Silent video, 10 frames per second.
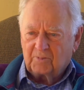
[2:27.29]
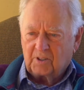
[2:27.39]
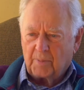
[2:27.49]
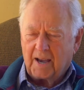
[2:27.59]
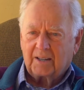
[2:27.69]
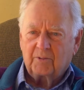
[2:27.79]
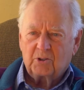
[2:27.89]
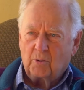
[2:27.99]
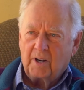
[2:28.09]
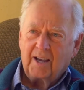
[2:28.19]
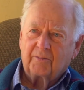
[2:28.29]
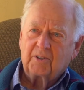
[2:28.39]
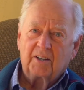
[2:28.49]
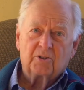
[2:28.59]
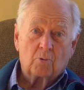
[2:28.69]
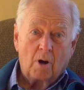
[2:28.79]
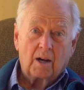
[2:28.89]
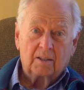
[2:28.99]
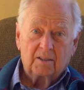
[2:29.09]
the back of a 2.5-ton truck